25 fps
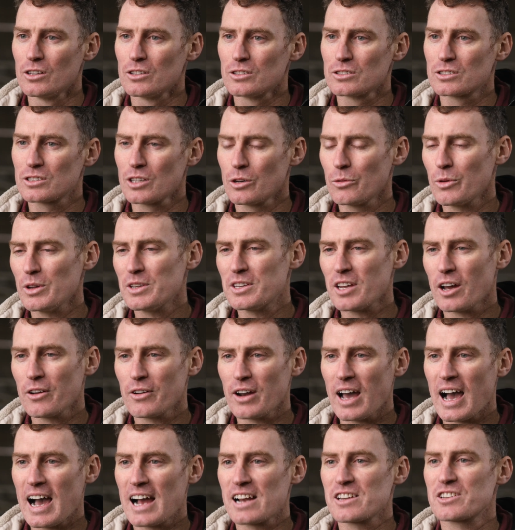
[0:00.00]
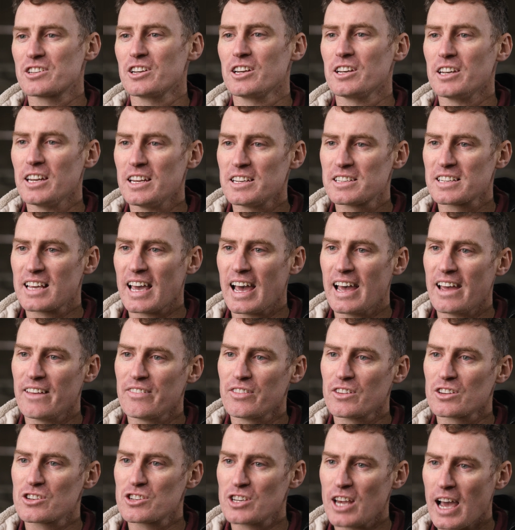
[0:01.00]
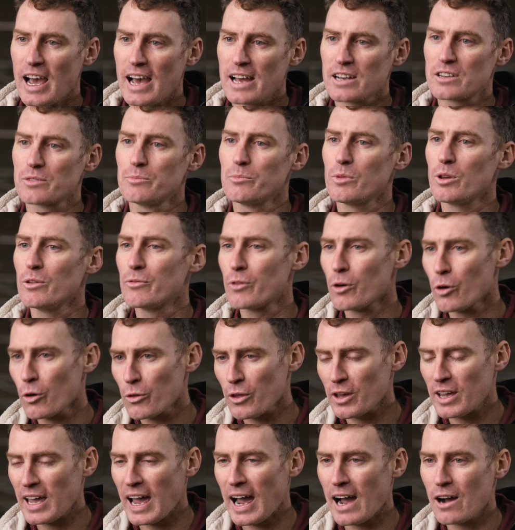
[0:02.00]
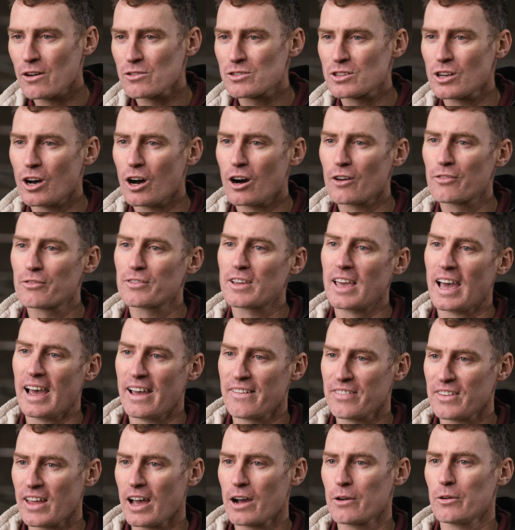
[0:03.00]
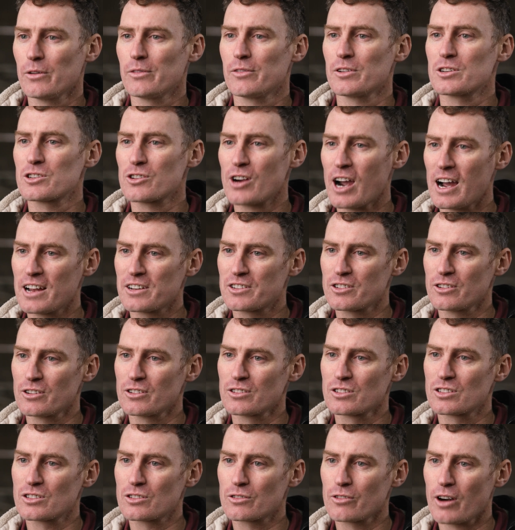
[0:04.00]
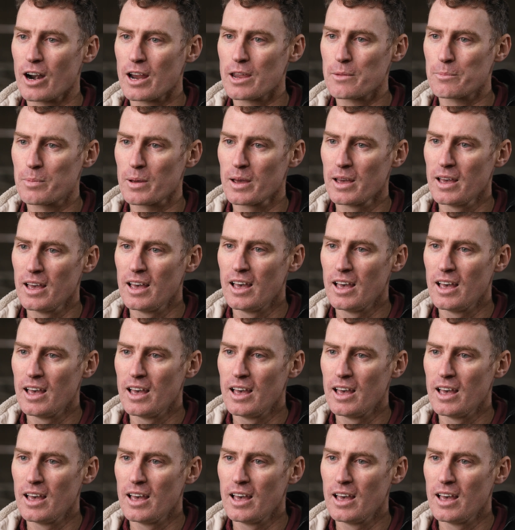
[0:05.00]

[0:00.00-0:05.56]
So we don't actually need to get in the shed, move all the cows off, get in there with a tractor and scrape.